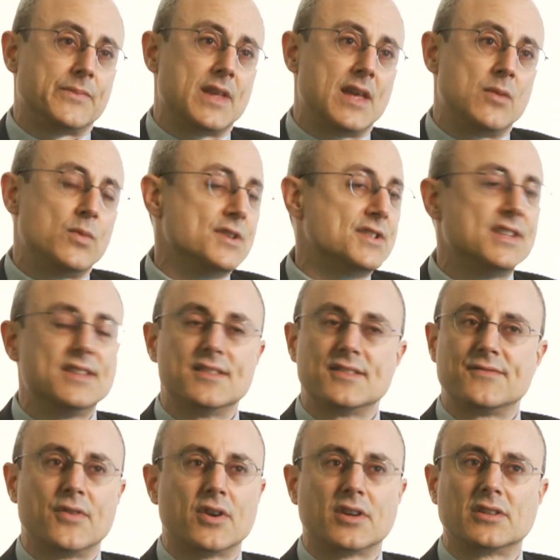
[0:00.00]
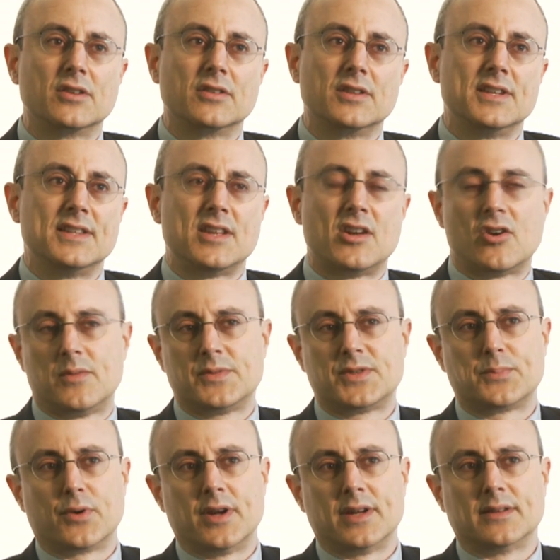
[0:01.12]
And we see this very clearly in the Arab
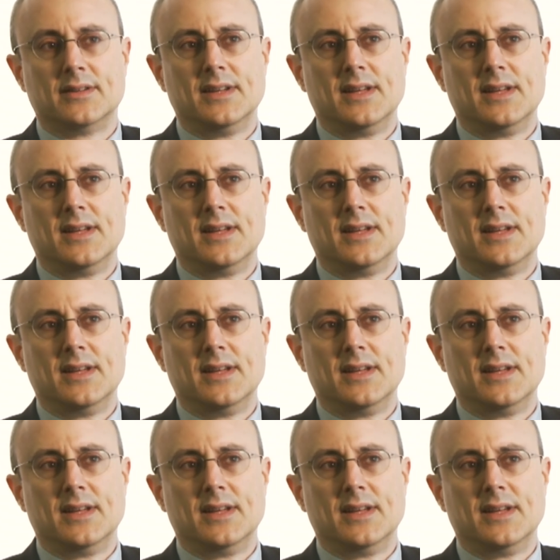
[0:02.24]
Spring